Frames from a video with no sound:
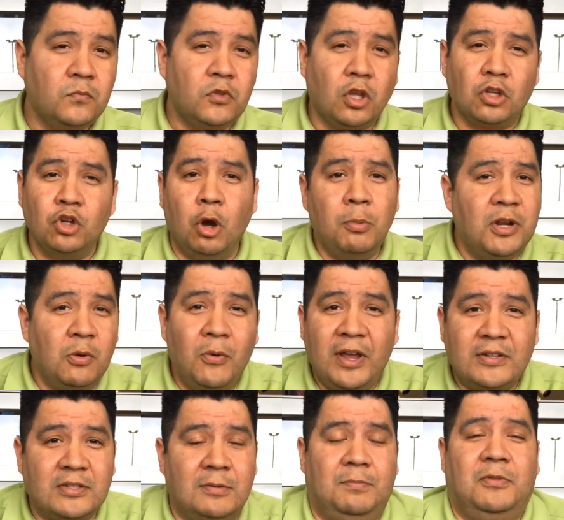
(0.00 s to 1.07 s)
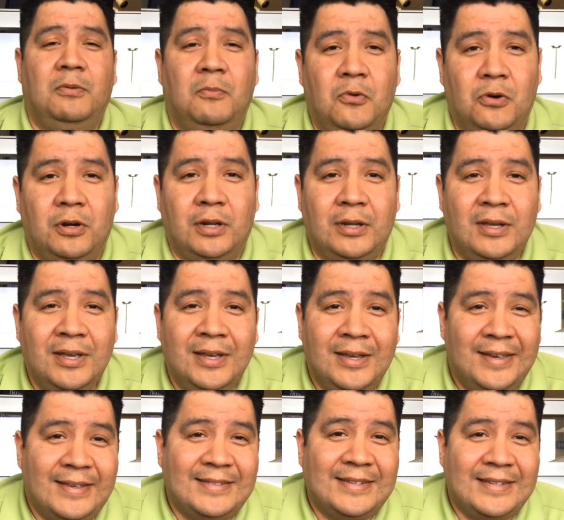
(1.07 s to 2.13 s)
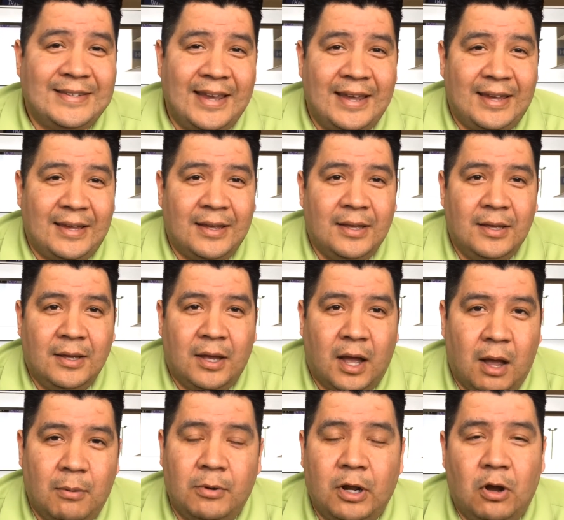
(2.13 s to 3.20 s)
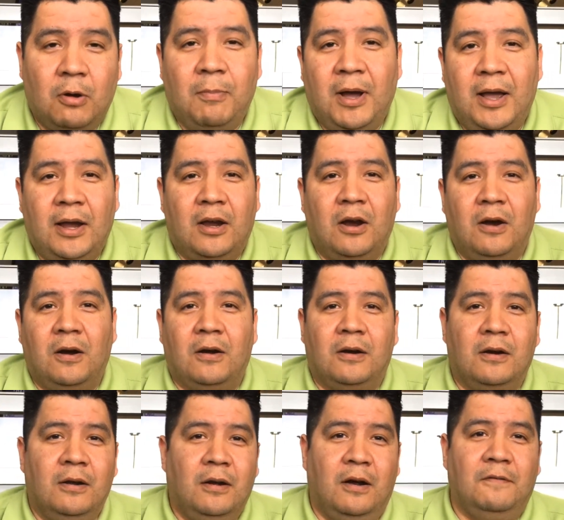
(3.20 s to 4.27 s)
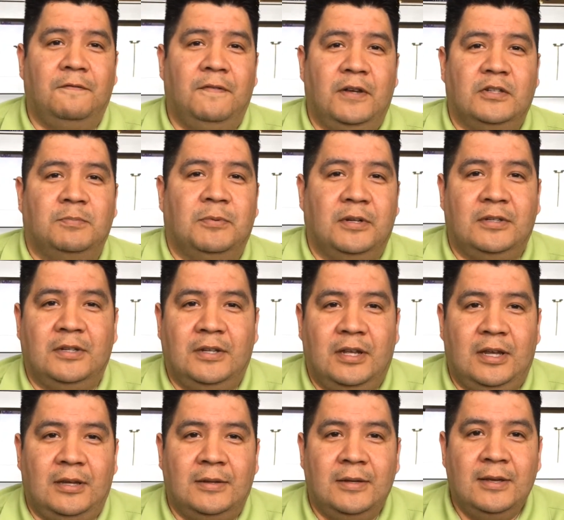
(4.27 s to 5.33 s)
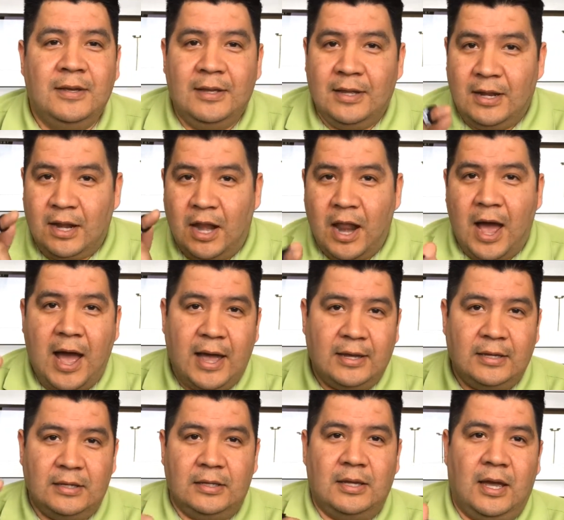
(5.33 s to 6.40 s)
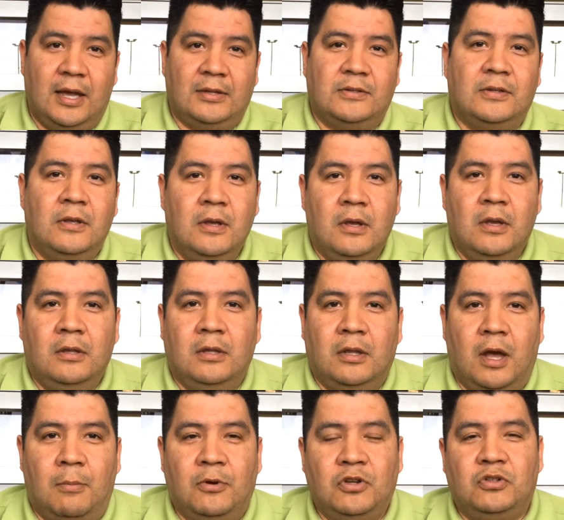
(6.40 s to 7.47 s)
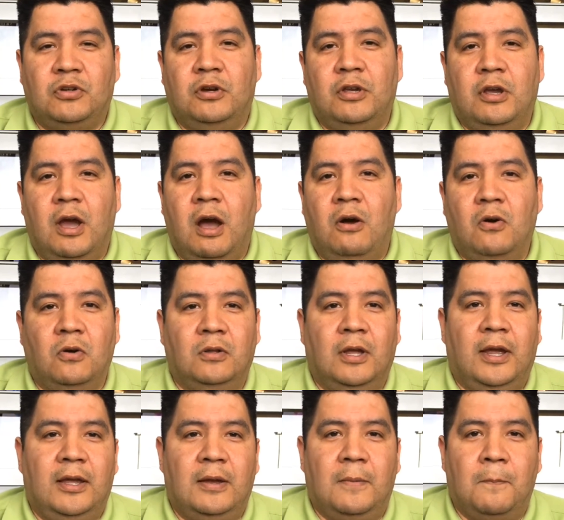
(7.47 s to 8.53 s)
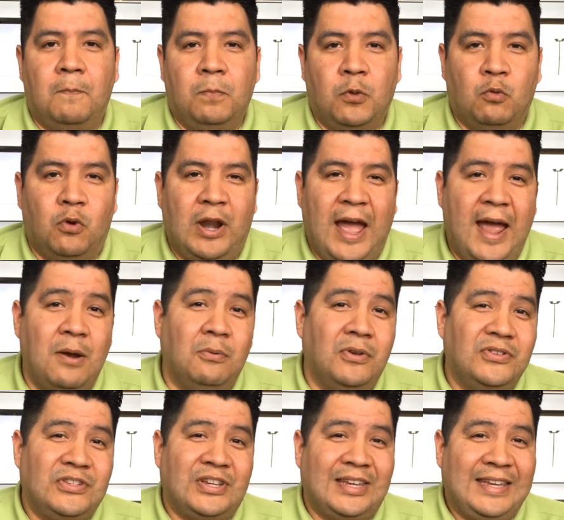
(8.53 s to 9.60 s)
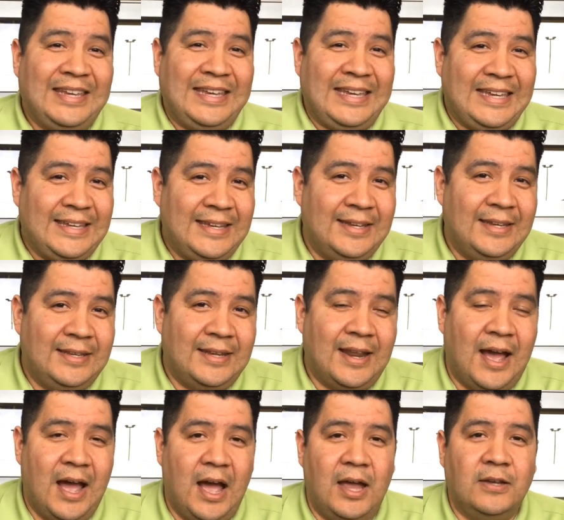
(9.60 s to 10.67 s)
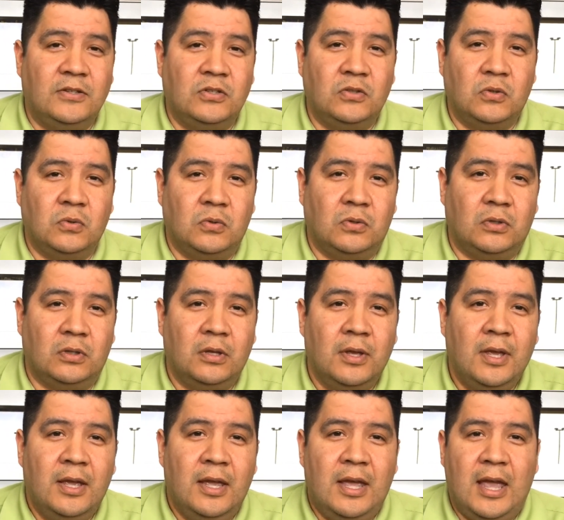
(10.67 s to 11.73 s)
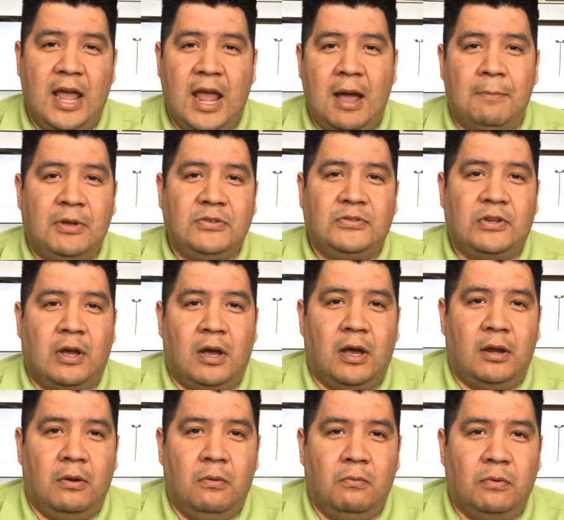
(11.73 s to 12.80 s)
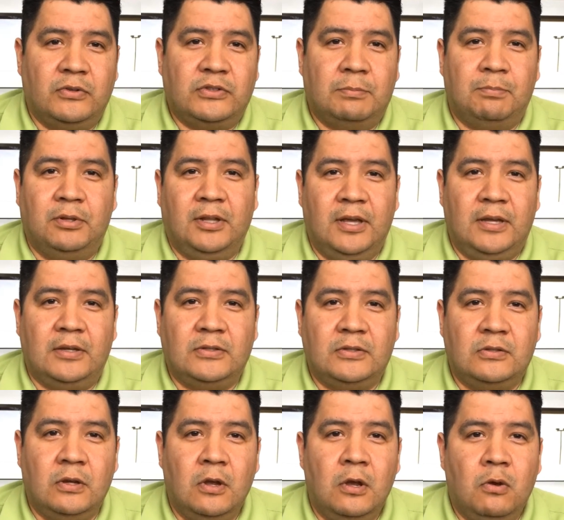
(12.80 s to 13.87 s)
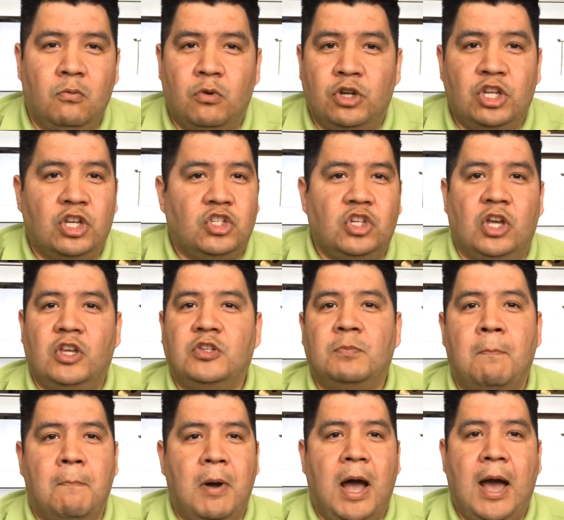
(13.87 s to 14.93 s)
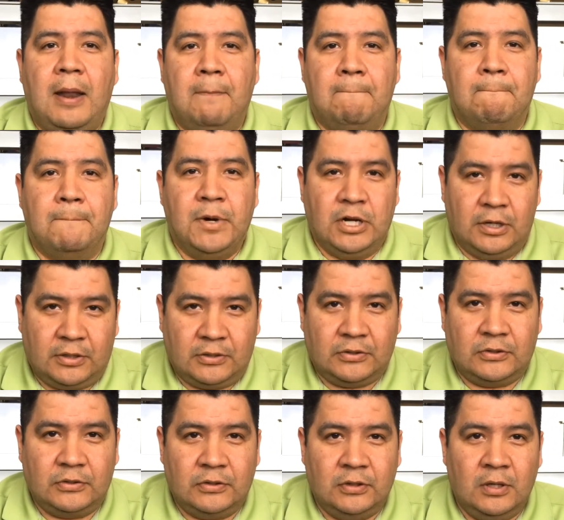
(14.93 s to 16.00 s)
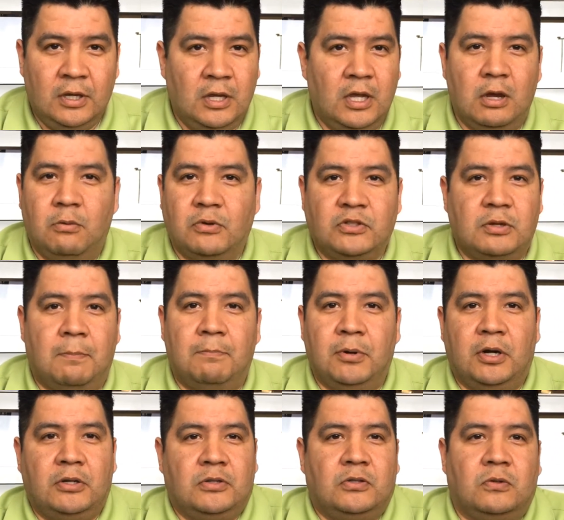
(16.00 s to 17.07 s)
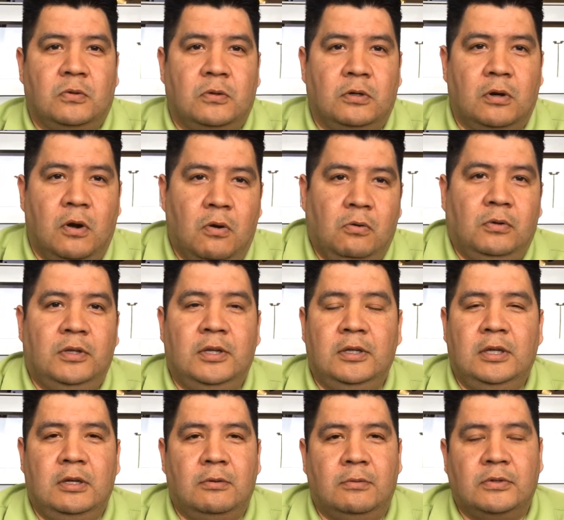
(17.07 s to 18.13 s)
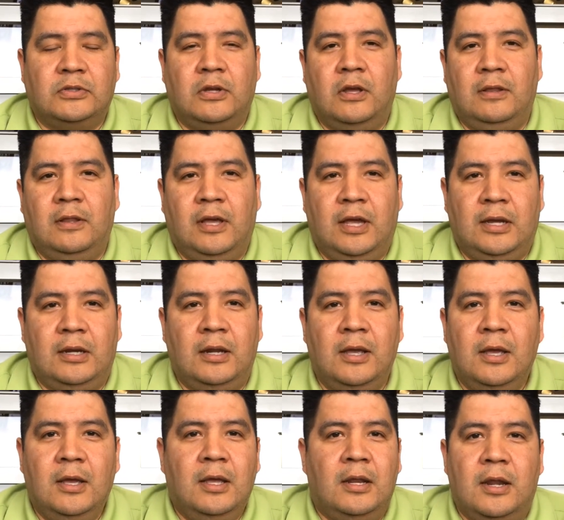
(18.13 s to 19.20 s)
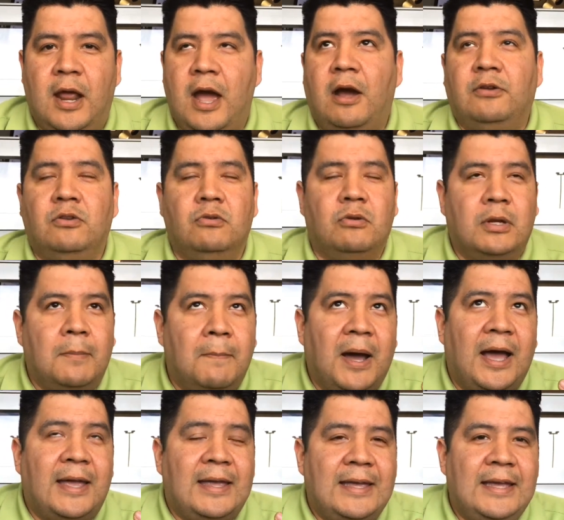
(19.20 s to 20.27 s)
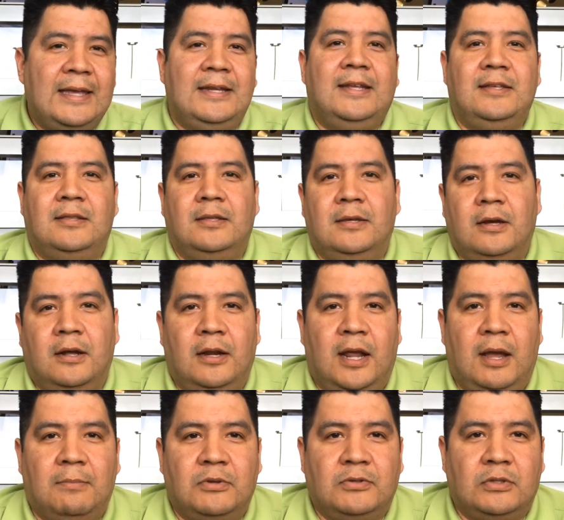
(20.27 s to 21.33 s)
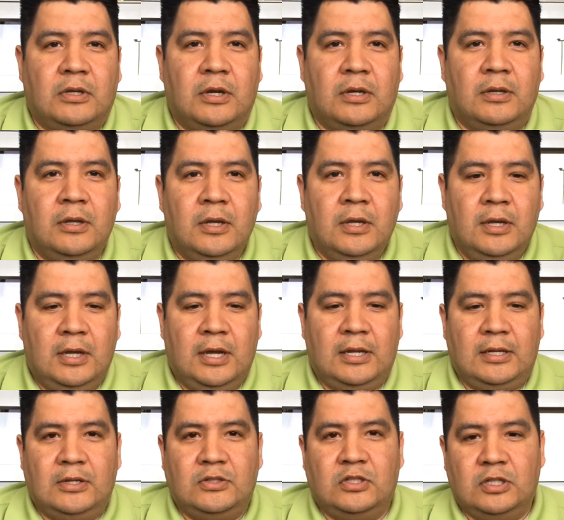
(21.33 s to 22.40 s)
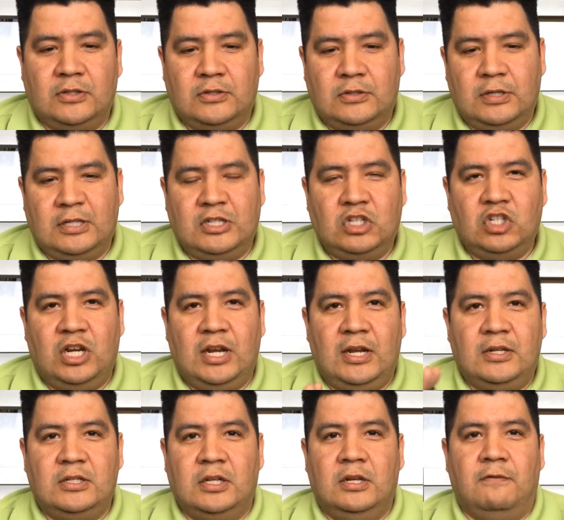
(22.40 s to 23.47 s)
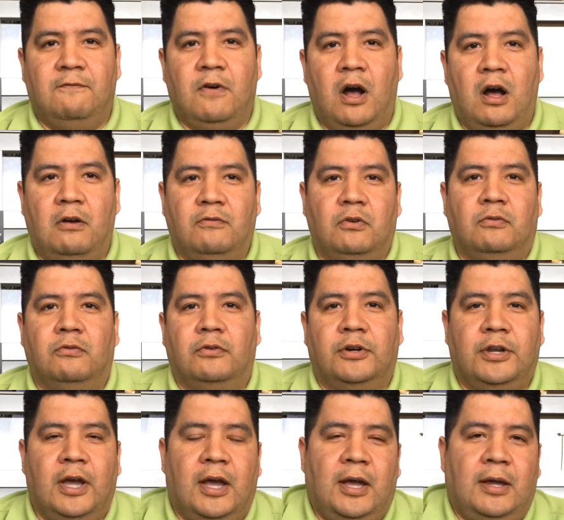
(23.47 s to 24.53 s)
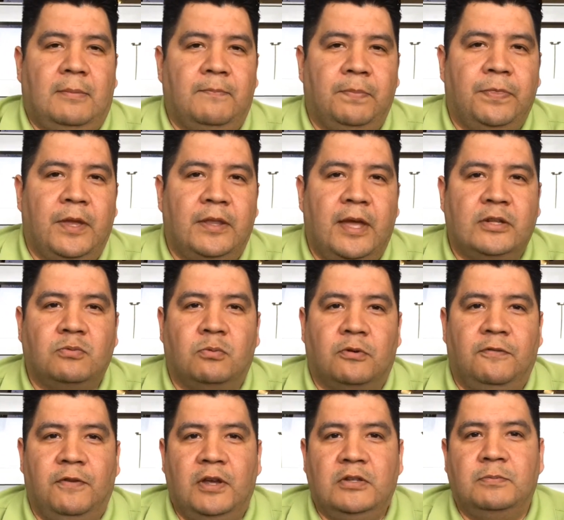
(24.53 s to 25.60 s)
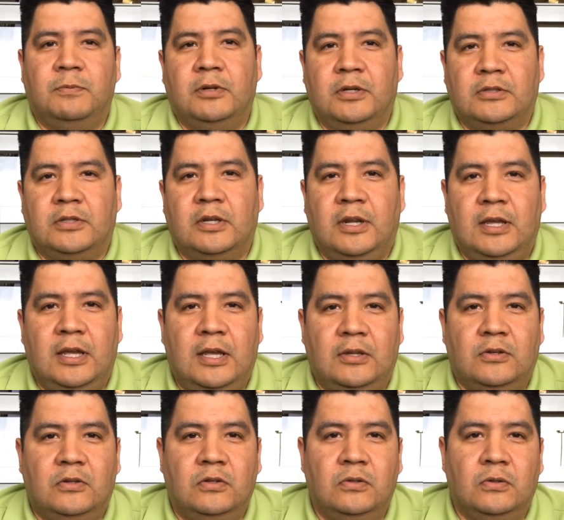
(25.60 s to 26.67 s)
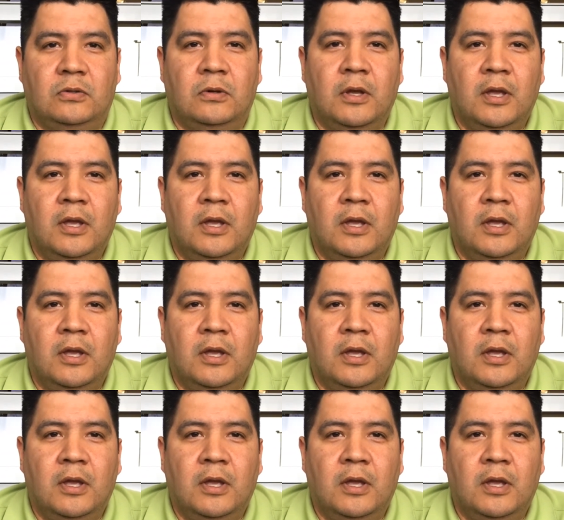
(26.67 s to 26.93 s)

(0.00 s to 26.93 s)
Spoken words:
Nobody wakes up in the morning and says, hey, I'm going to go buy a car on Facebook today. Not yet. I'm going to show you how old I am. When I was a kid in high school, Amazon was a place where you just bought books. It was a bookstore only, and it was online. Now you can buy anything on Amazon, and it's changed and evolved over time. And that's where Facebook is going to head to.